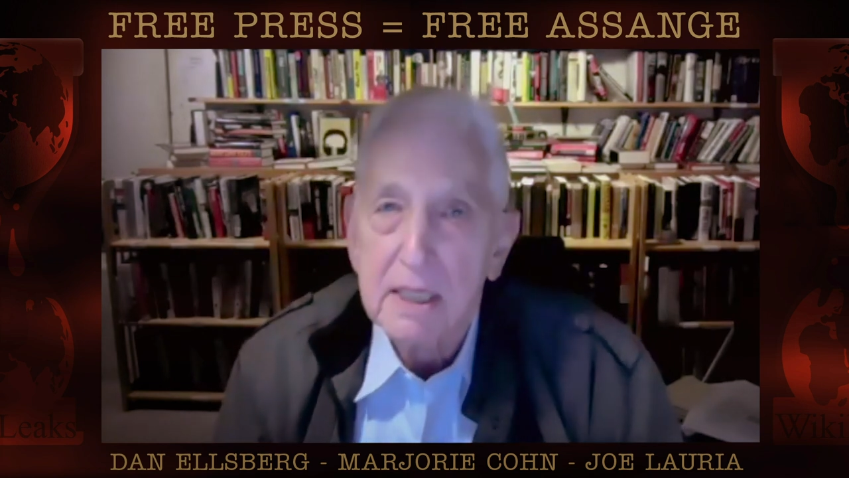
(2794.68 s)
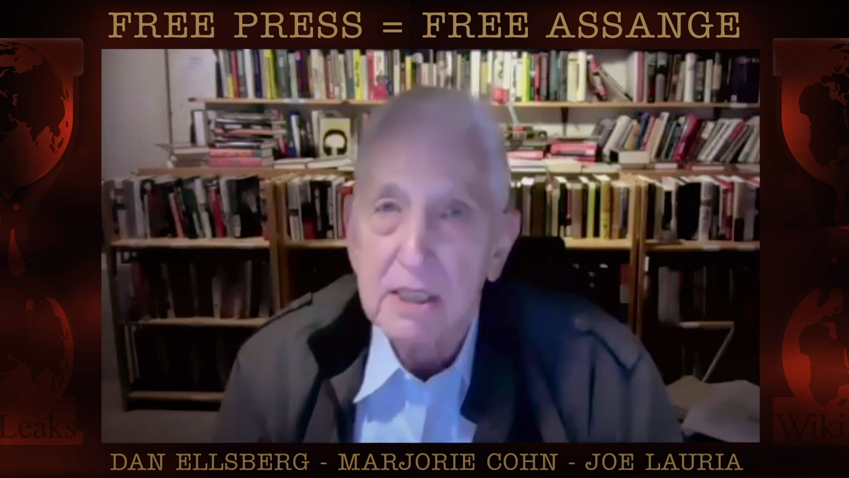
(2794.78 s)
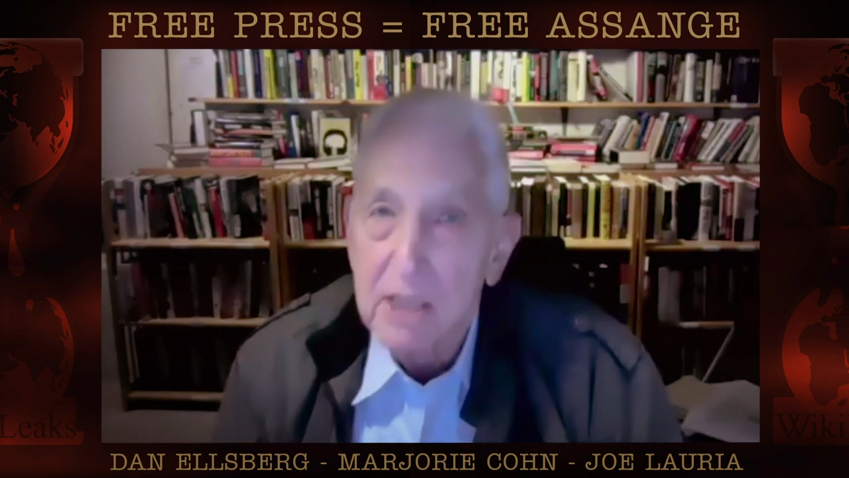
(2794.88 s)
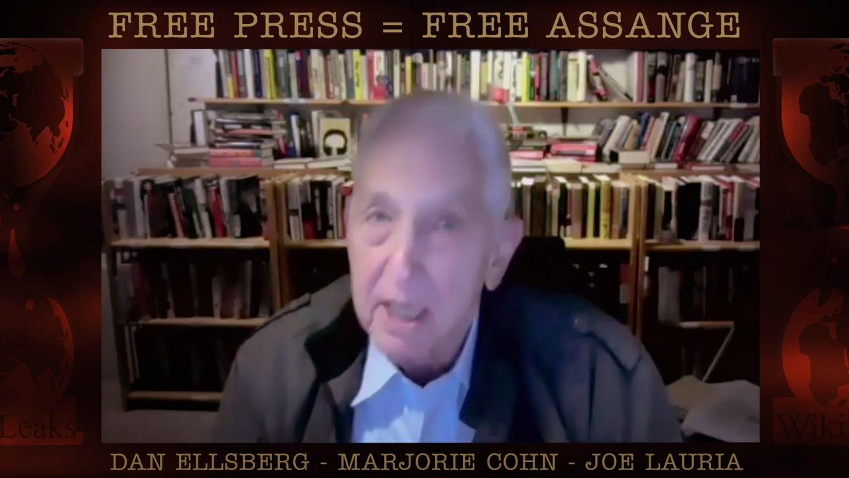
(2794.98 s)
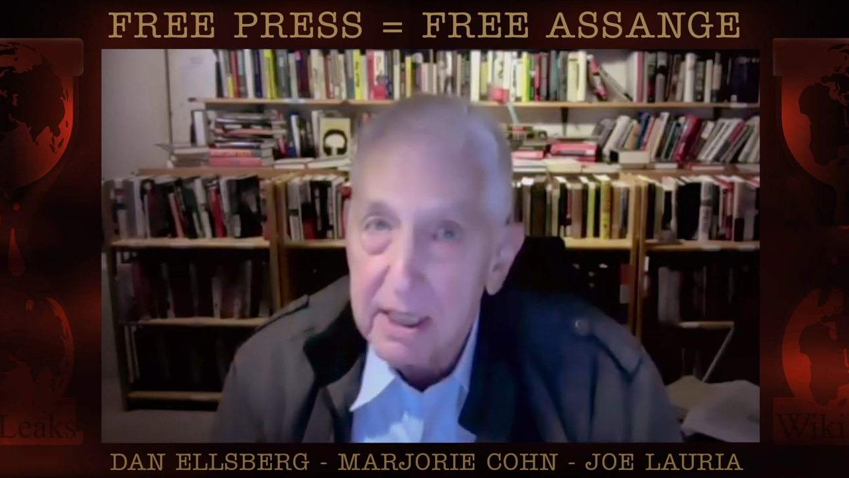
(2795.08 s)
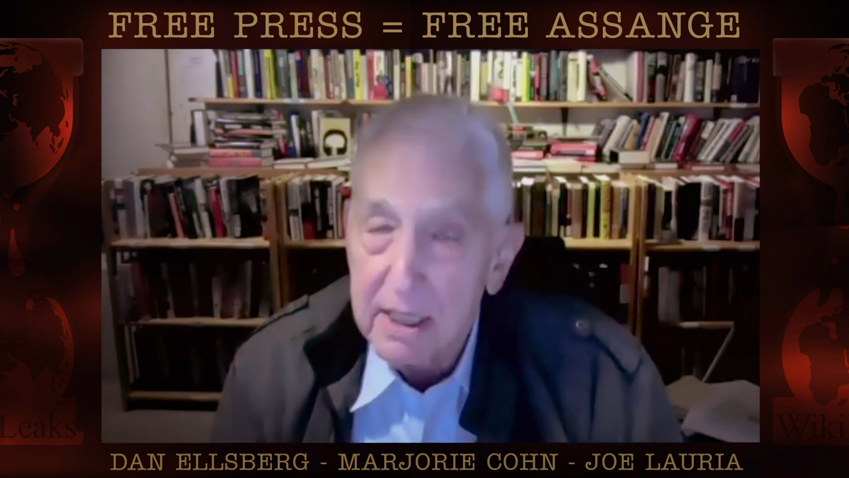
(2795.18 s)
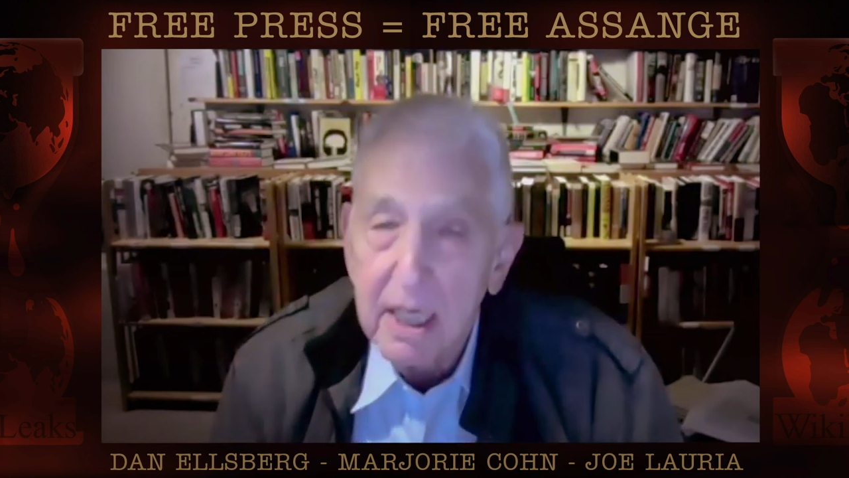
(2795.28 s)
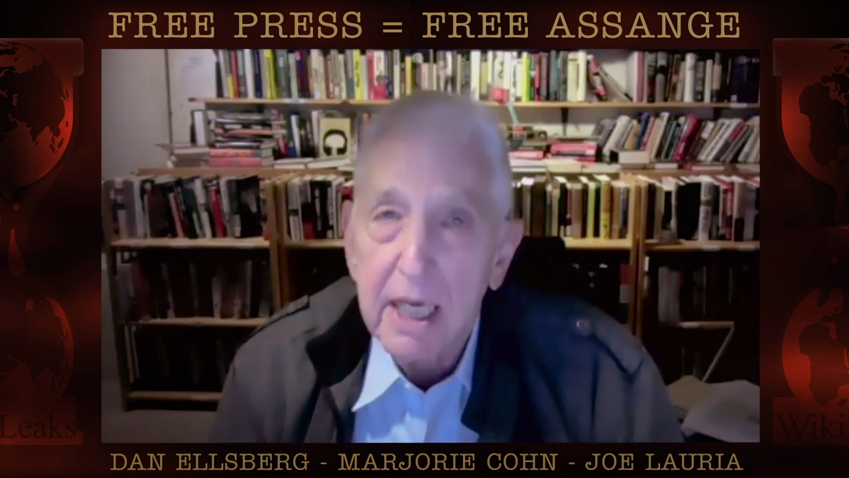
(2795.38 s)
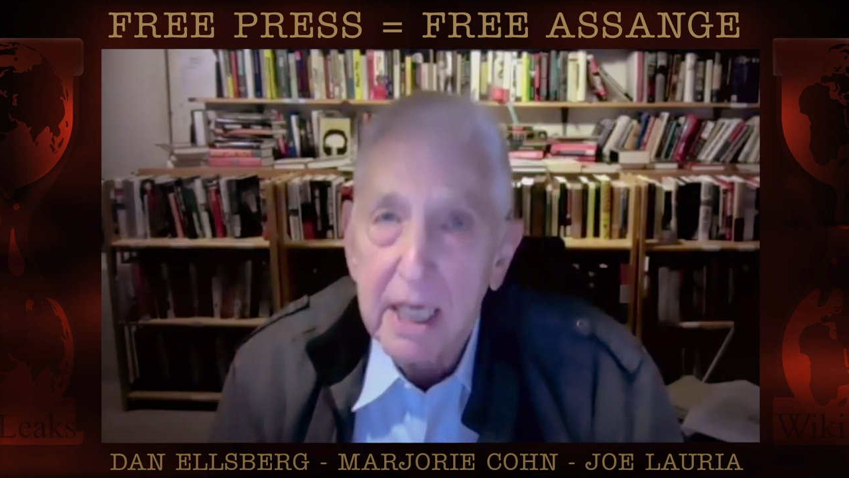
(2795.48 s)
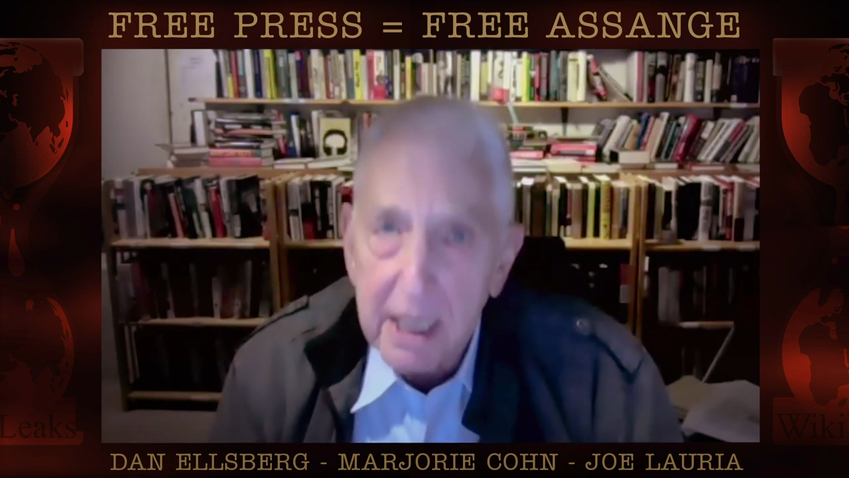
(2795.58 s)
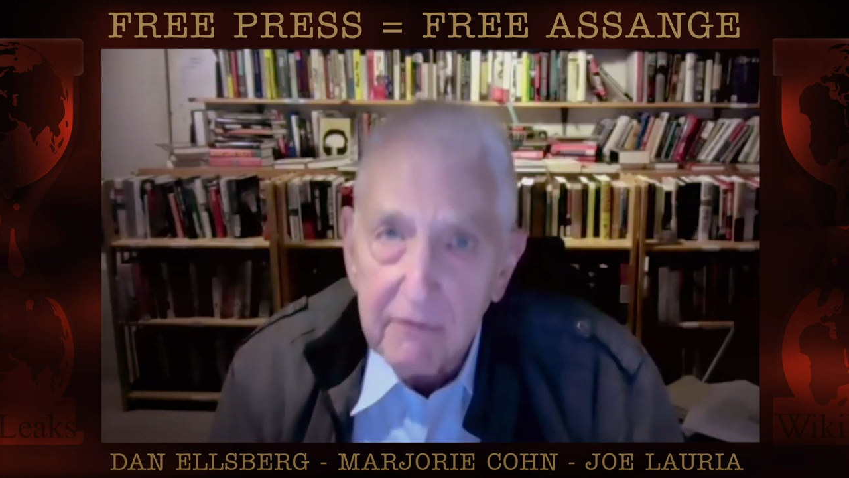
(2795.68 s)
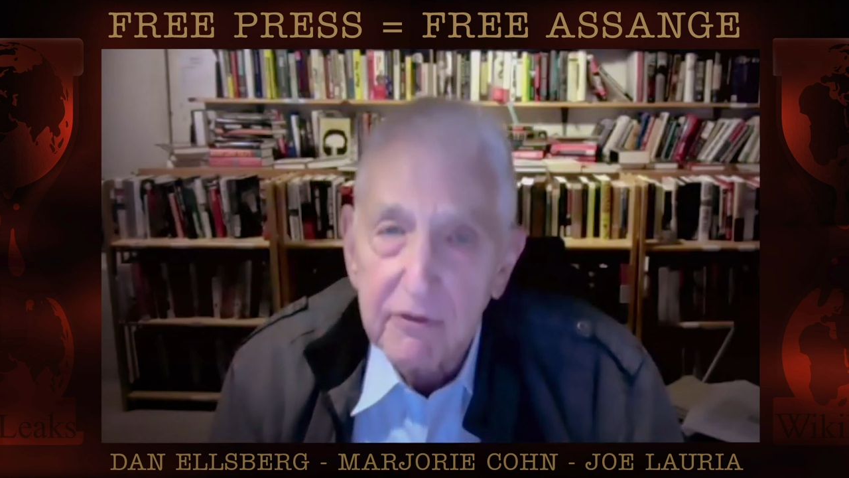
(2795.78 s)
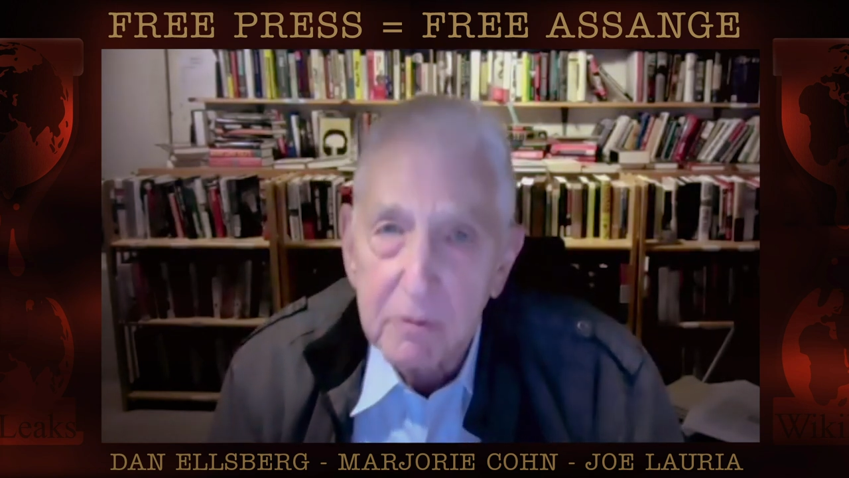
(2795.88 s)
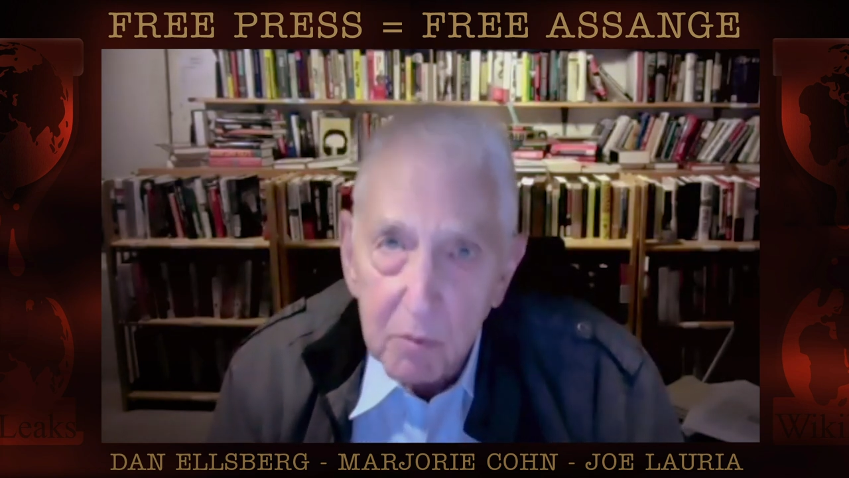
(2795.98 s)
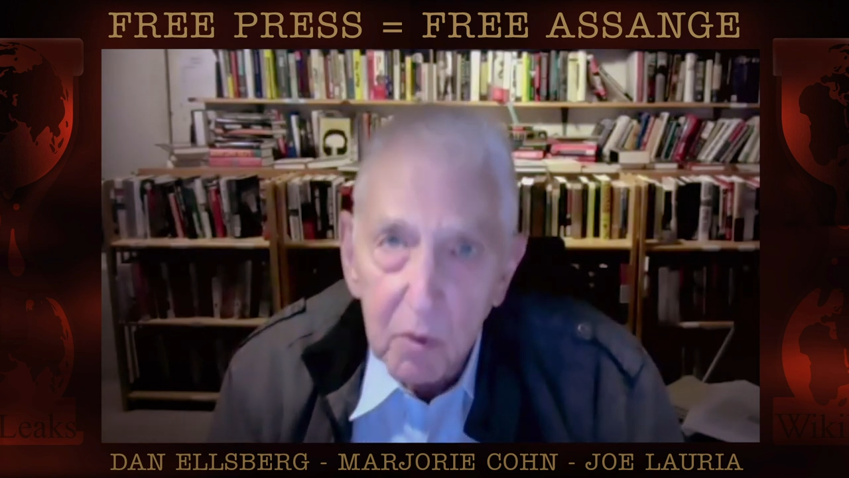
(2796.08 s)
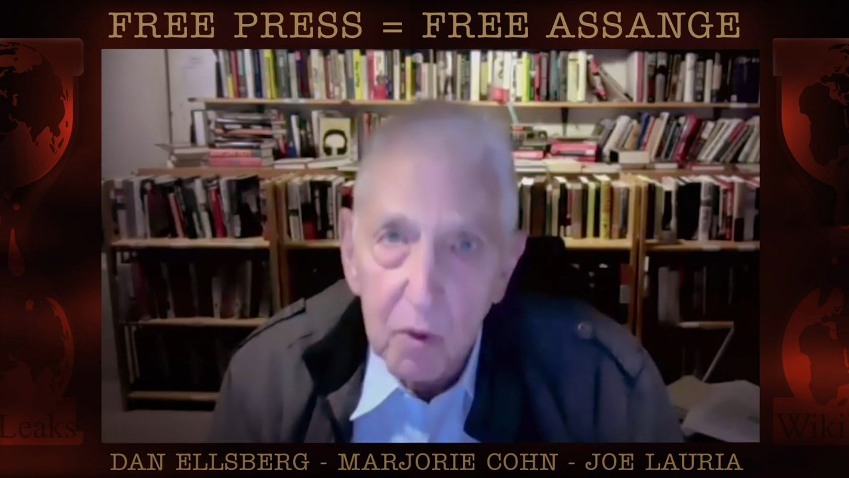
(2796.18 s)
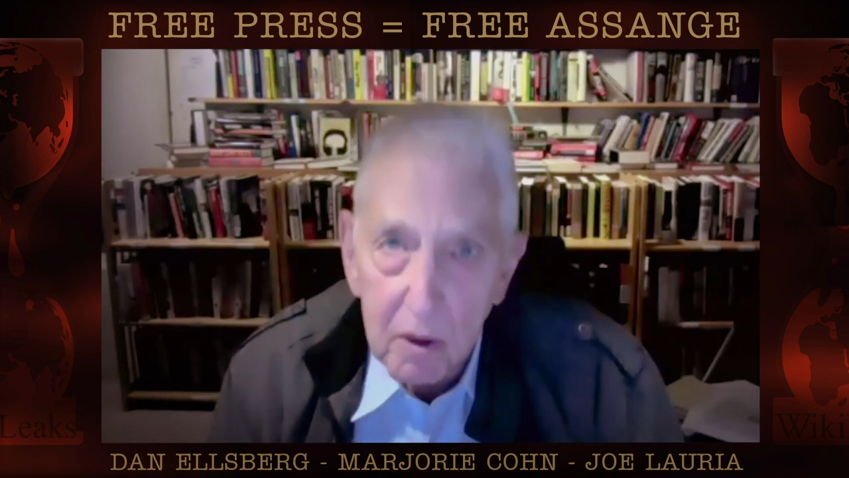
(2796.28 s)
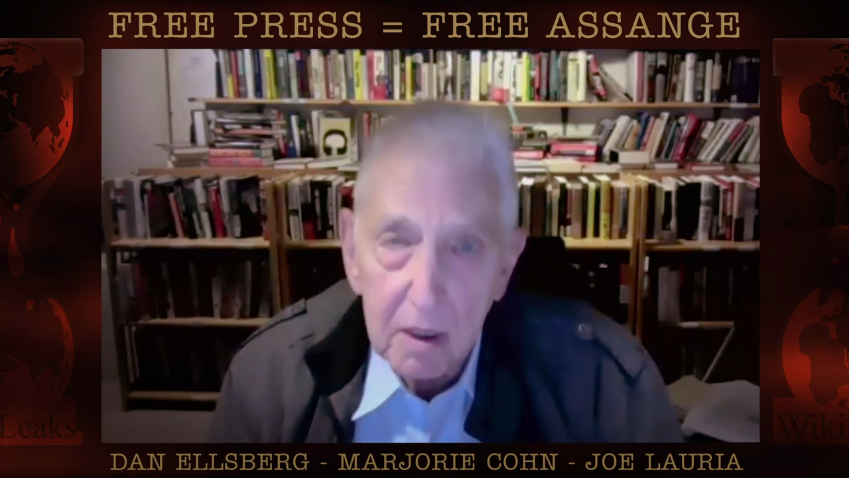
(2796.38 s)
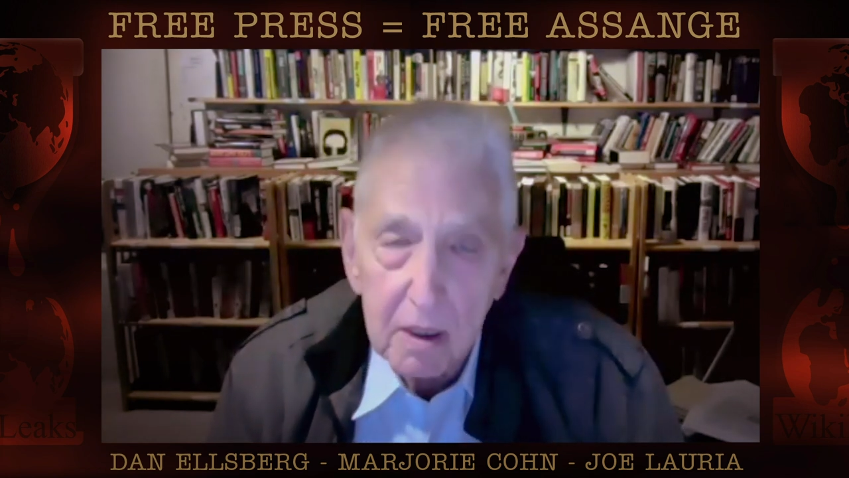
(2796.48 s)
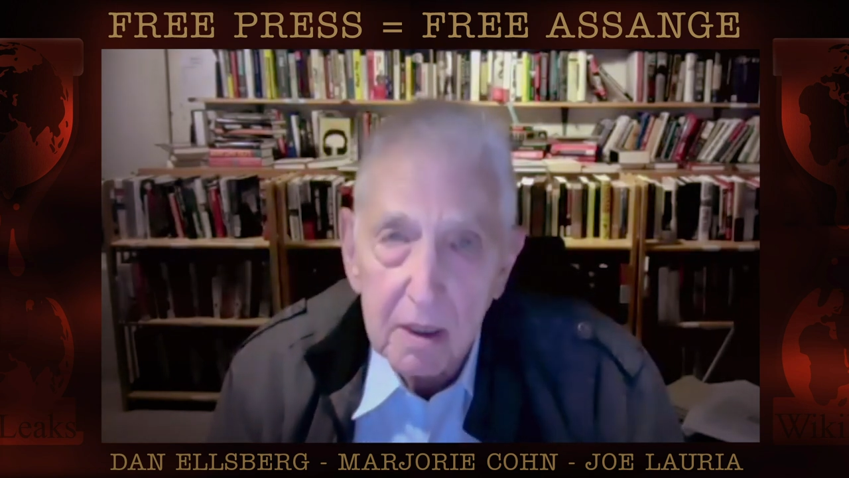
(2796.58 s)
indicted even
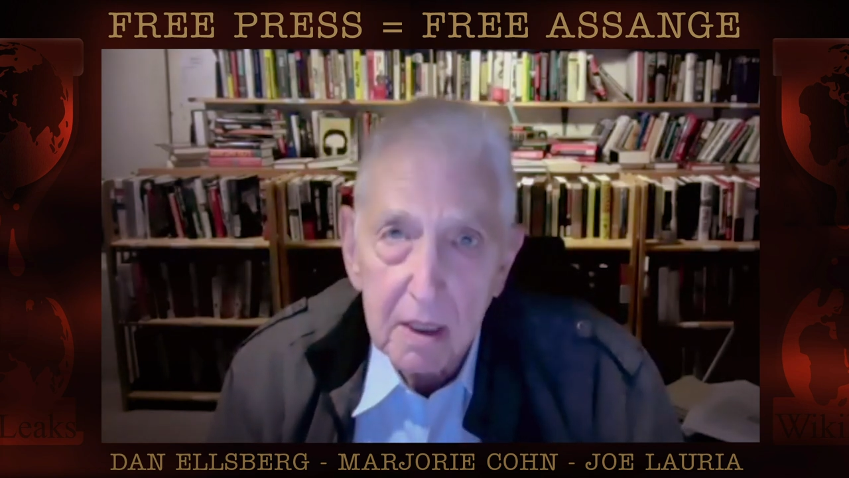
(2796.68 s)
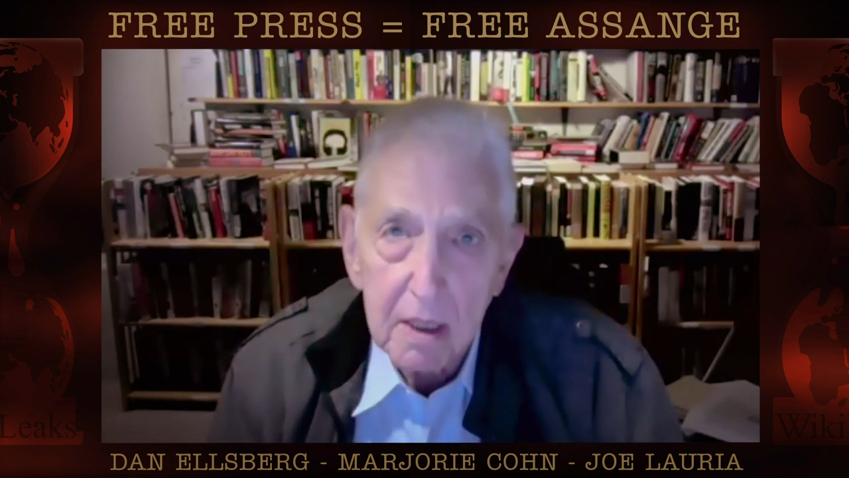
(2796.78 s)
more